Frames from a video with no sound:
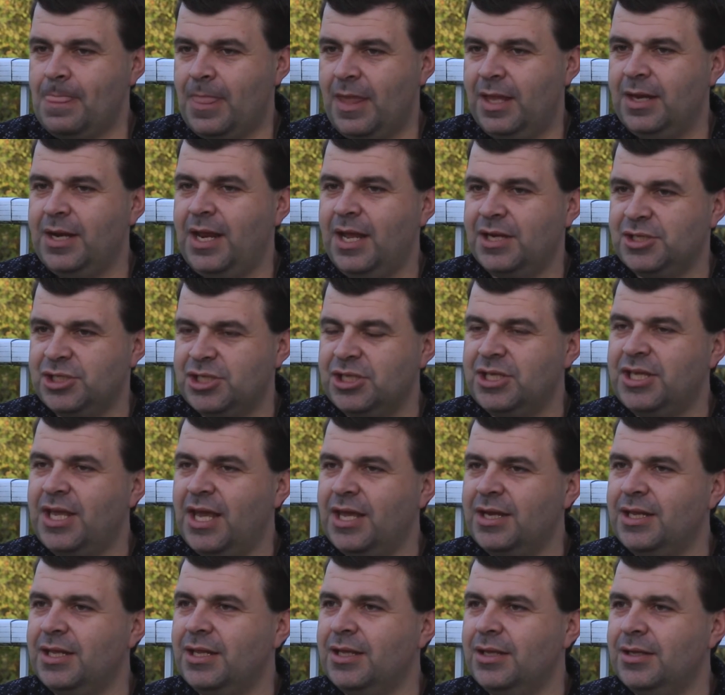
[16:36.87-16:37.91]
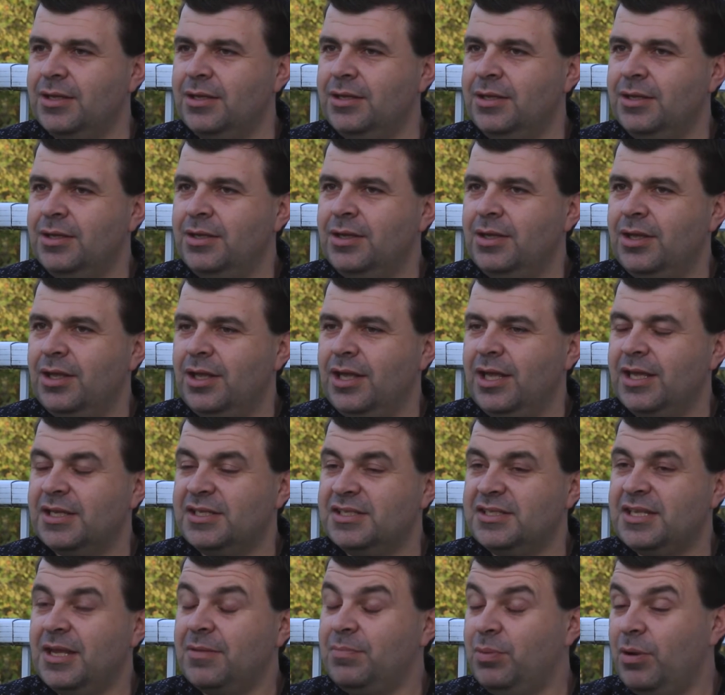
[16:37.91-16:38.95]
actually
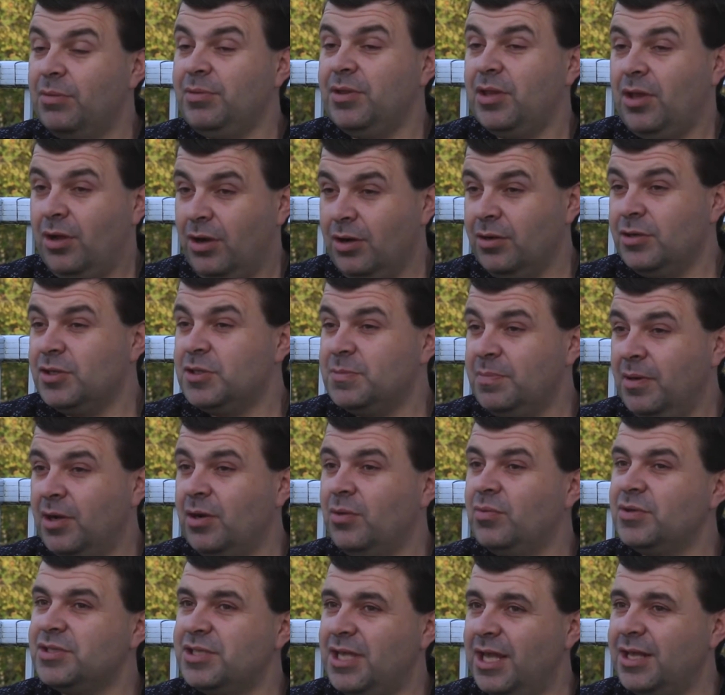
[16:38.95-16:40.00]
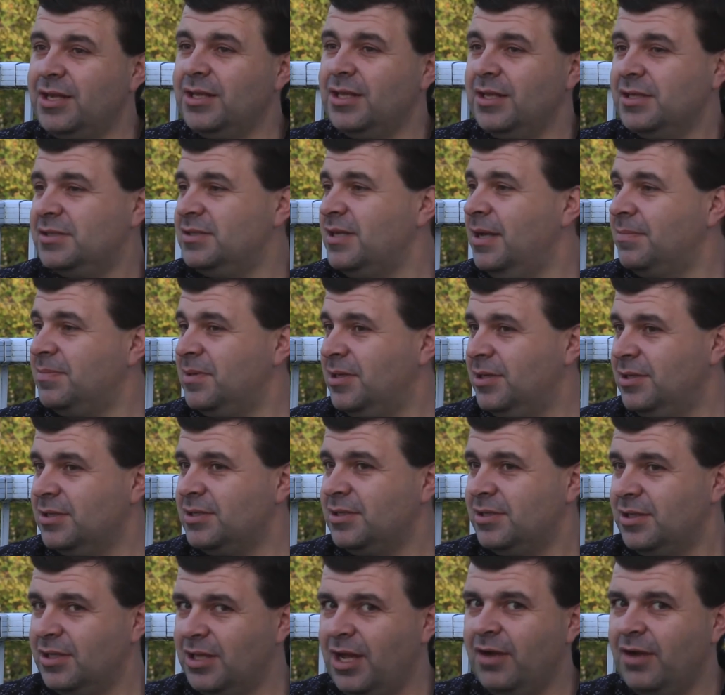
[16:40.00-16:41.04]
probably the hardest part was getting accepted
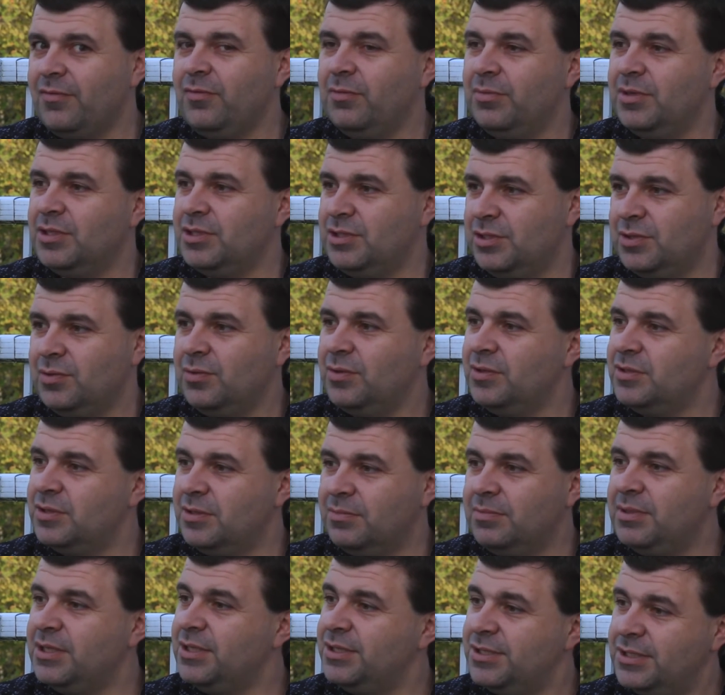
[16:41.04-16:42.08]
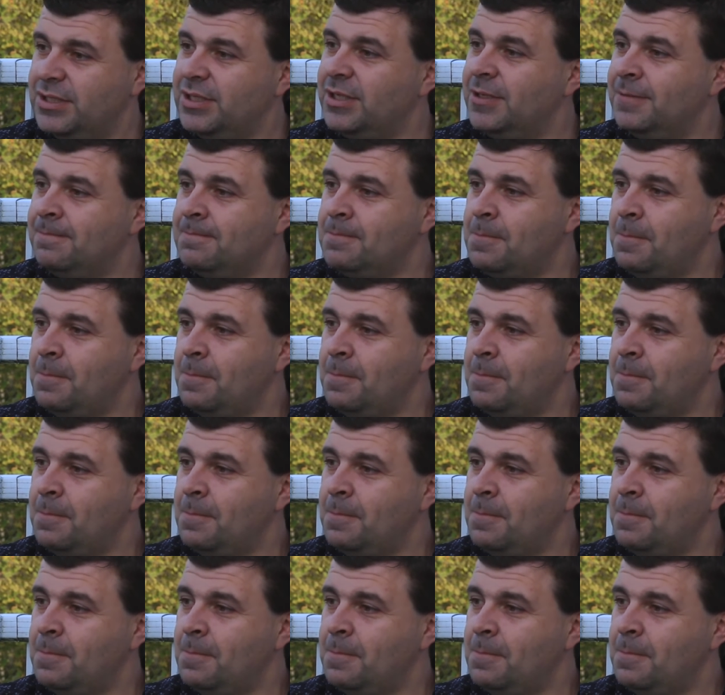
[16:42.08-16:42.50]
into the government stores in BC.